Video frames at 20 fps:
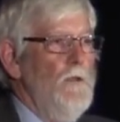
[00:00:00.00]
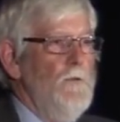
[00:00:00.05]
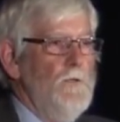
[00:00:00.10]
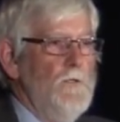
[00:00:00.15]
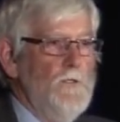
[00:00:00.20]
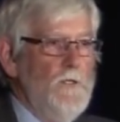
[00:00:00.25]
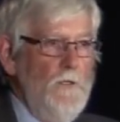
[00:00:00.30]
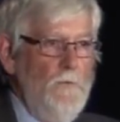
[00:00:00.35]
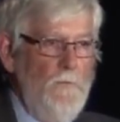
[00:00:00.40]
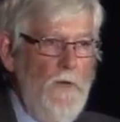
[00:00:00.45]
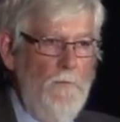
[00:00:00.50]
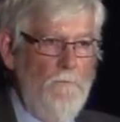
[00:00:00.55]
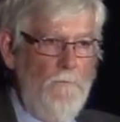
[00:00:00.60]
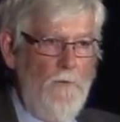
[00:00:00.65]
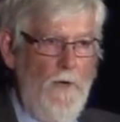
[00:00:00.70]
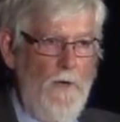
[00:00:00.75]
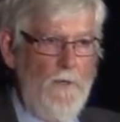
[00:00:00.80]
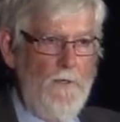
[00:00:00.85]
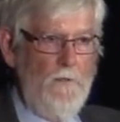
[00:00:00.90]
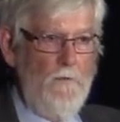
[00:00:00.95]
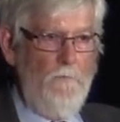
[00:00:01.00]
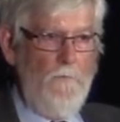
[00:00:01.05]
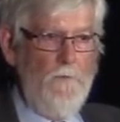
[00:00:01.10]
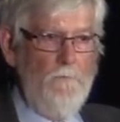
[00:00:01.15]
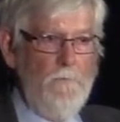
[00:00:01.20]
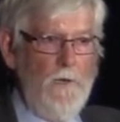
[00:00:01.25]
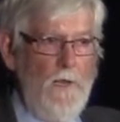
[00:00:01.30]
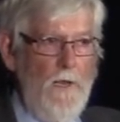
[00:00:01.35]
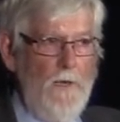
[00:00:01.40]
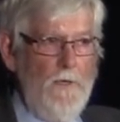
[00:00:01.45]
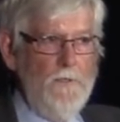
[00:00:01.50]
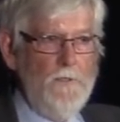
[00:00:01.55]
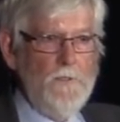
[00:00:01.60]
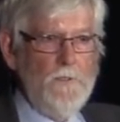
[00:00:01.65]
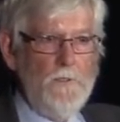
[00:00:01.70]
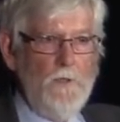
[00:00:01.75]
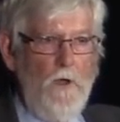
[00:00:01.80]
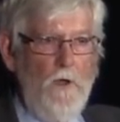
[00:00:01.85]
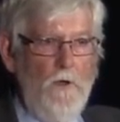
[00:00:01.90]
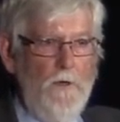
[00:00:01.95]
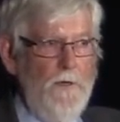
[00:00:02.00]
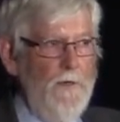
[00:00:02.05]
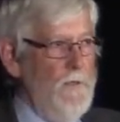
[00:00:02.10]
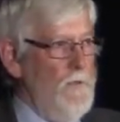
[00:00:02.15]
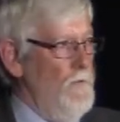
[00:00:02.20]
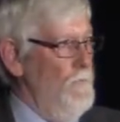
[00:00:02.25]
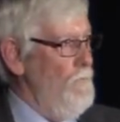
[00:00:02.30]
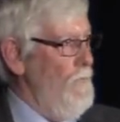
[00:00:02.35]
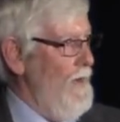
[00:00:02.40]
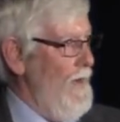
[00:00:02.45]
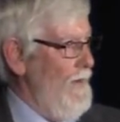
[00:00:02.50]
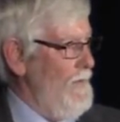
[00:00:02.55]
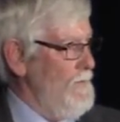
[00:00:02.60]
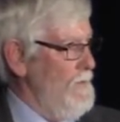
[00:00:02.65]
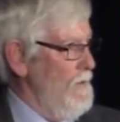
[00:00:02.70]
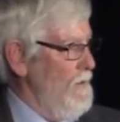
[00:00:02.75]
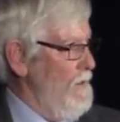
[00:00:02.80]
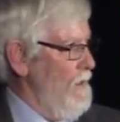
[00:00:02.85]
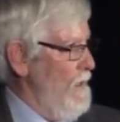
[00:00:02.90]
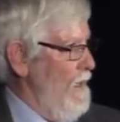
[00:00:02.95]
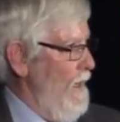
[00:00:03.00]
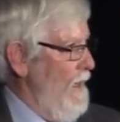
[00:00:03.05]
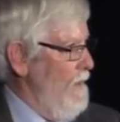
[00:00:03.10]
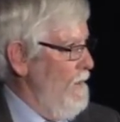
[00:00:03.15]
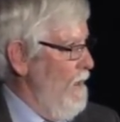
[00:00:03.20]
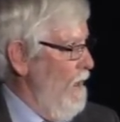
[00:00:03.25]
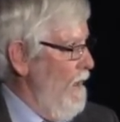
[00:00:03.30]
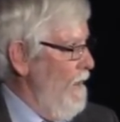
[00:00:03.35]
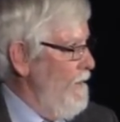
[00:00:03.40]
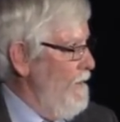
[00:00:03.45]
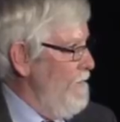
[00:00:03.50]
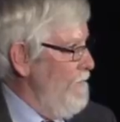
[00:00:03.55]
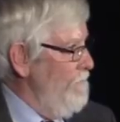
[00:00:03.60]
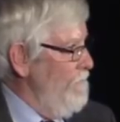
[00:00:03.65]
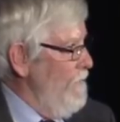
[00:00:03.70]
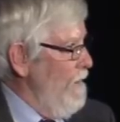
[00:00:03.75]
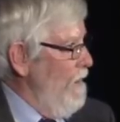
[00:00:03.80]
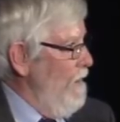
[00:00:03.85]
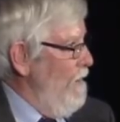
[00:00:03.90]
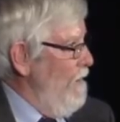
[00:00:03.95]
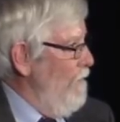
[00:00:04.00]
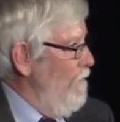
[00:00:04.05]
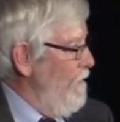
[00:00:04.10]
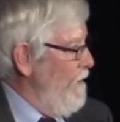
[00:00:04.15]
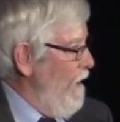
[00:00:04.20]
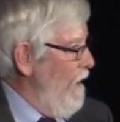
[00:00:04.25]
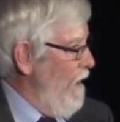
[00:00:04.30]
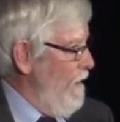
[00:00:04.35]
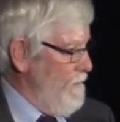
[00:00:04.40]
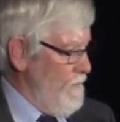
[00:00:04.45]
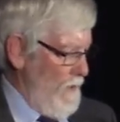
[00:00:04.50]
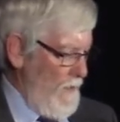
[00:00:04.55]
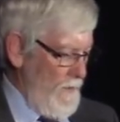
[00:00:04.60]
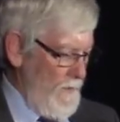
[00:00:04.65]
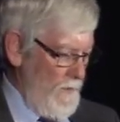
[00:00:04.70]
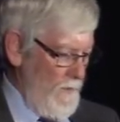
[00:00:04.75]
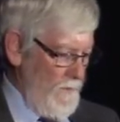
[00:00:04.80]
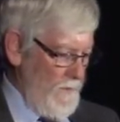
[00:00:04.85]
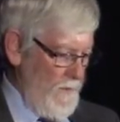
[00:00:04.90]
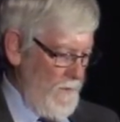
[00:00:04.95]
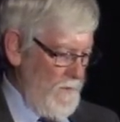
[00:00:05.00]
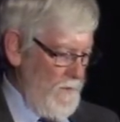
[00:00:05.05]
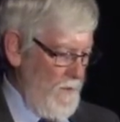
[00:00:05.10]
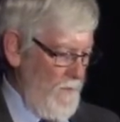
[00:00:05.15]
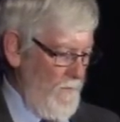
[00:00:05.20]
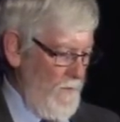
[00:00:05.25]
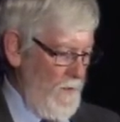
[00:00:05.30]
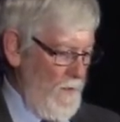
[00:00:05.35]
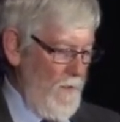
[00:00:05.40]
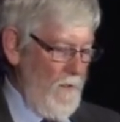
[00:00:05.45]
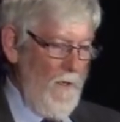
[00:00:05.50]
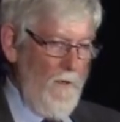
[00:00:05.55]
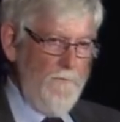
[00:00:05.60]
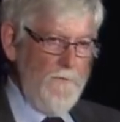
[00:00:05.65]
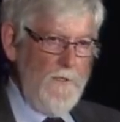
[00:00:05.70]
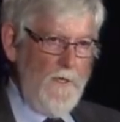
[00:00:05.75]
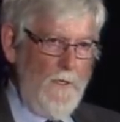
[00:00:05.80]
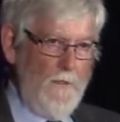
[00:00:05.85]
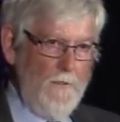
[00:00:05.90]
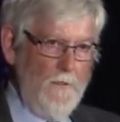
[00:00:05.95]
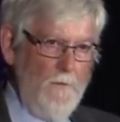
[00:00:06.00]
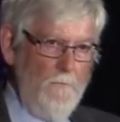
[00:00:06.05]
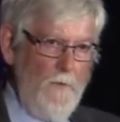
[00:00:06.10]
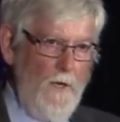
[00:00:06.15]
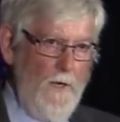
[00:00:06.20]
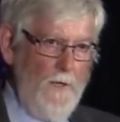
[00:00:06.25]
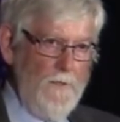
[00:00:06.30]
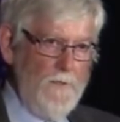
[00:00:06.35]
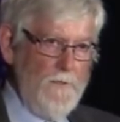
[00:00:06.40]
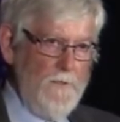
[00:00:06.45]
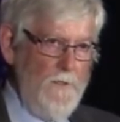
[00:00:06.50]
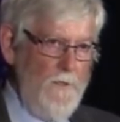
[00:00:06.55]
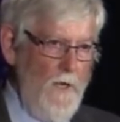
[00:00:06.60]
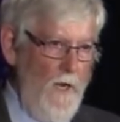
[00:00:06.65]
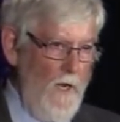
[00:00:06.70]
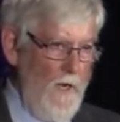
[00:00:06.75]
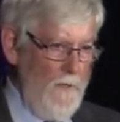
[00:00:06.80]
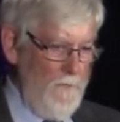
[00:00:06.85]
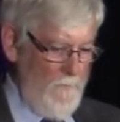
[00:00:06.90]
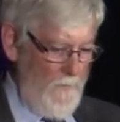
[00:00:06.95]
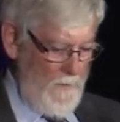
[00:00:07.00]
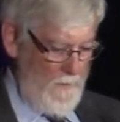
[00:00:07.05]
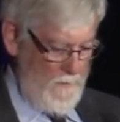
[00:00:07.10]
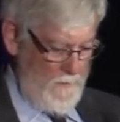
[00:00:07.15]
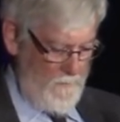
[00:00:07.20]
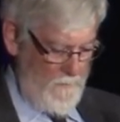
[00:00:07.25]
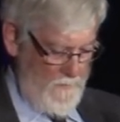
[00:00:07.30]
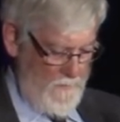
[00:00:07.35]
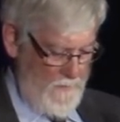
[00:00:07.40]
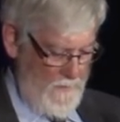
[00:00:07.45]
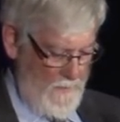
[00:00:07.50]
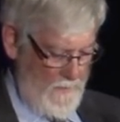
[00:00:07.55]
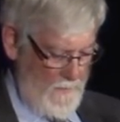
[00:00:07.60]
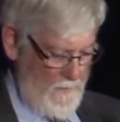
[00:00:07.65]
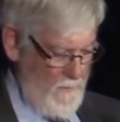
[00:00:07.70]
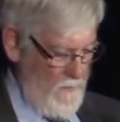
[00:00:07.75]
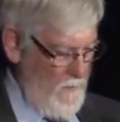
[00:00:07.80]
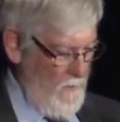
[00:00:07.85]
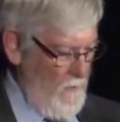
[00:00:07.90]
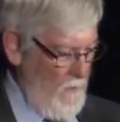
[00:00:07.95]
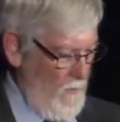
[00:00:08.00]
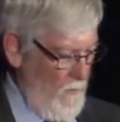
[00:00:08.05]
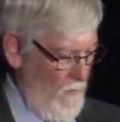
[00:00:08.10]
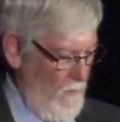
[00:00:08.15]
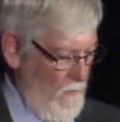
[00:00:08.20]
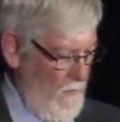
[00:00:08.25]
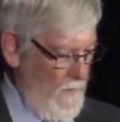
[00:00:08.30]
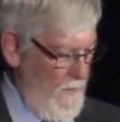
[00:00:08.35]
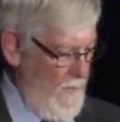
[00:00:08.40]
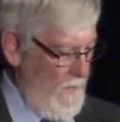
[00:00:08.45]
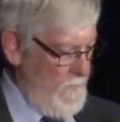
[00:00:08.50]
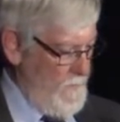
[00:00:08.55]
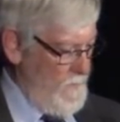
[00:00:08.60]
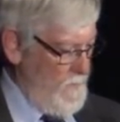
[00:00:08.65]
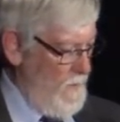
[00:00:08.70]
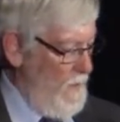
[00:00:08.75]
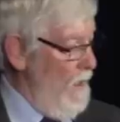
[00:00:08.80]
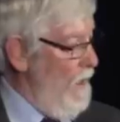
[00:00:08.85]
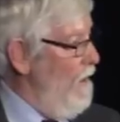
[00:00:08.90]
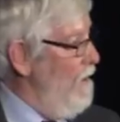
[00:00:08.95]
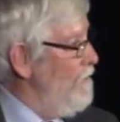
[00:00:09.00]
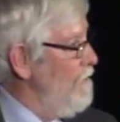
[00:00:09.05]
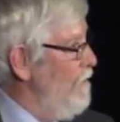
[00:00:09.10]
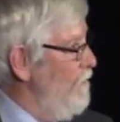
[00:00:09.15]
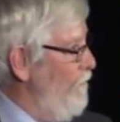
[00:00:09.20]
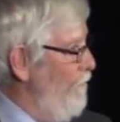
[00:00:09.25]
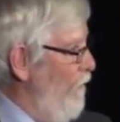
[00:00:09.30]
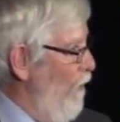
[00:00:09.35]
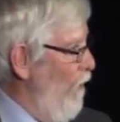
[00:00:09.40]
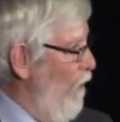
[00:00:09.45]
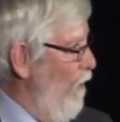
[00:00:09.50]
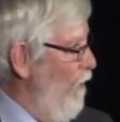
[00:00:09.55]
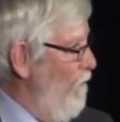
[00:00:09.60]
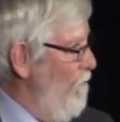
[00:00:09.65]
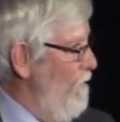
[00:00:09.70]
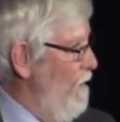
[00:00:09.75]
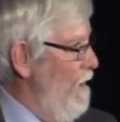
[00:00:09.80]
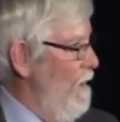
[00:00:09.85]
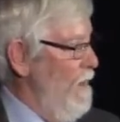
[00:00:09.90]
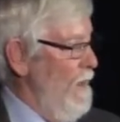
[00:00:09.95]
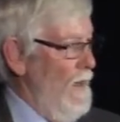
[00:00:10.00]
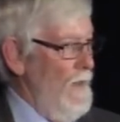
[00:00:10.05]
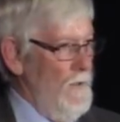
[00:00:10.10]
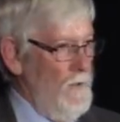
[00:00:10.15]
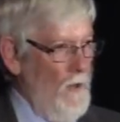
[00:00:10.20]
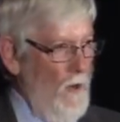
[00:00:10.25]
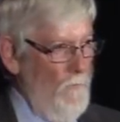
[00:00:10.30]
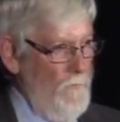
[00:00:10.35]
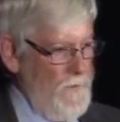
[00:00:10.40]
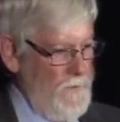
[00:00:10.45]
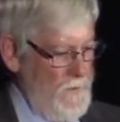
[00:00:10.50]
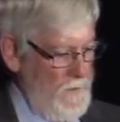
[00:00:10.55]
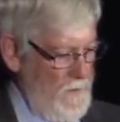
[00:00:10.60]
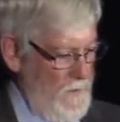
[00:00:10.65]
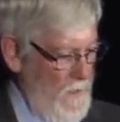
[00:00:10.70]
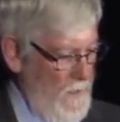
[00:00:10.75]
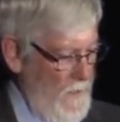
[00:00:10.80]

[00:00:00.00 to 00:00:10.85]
the geomembrane can be placed on a compacted clay liner with a hydraulic conductivity of 10 to the minus 9 meters per second or less to form a composite